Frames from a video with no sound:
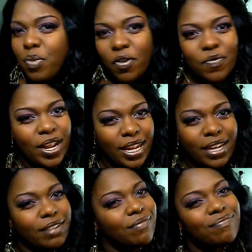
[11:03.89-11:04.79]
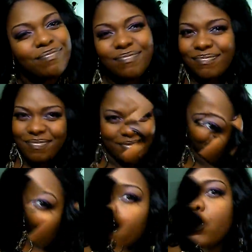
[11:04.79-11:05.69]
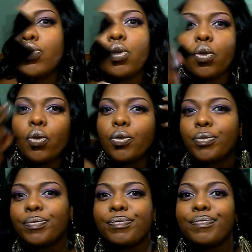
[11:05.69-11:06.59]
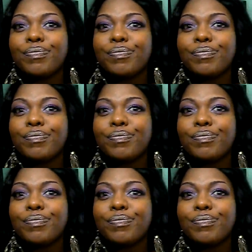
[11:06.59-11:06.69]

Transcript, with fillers: rip off my hair so